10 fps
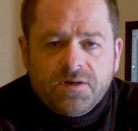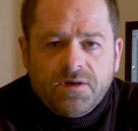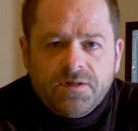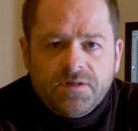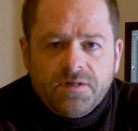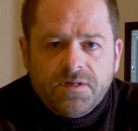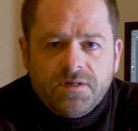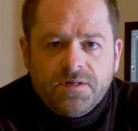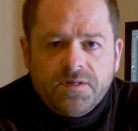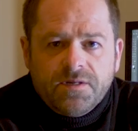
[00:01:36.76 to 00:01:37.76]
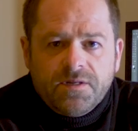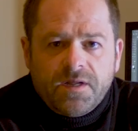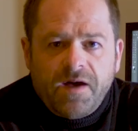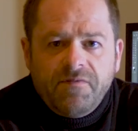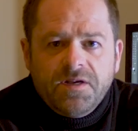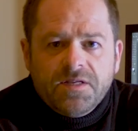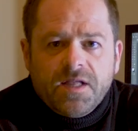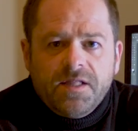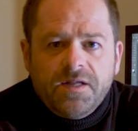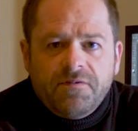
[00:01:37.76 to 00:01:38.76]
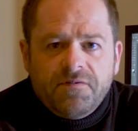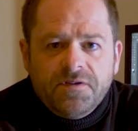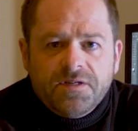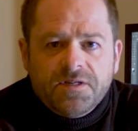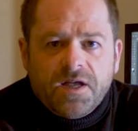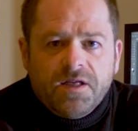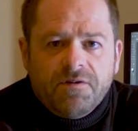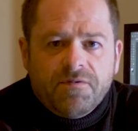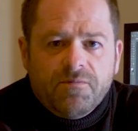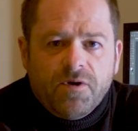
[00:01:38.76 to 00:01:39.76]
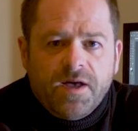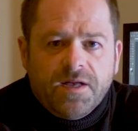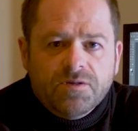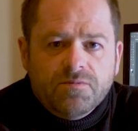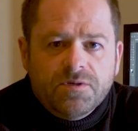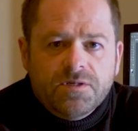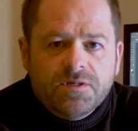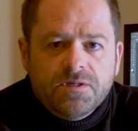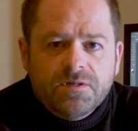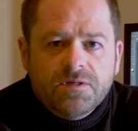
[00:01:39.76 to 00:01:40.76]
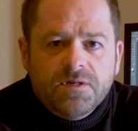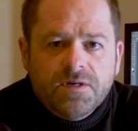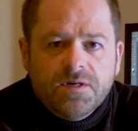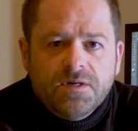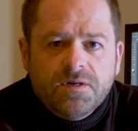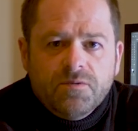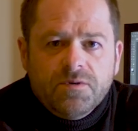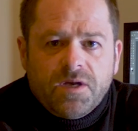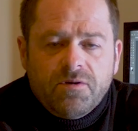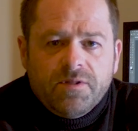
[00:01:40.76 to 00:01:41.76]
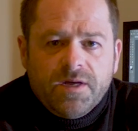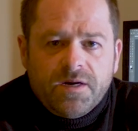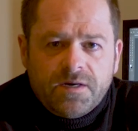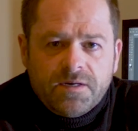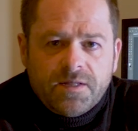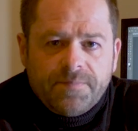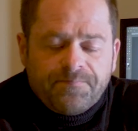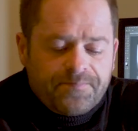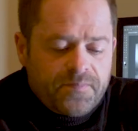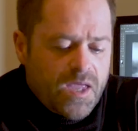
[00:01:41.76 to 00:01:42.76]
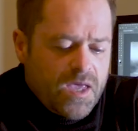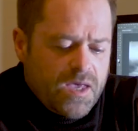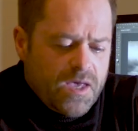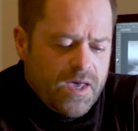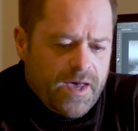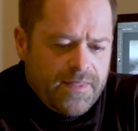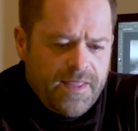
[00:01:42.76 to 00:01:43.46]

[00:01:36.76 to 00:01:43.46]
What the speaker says: on having a slightly different style from what else was out there. And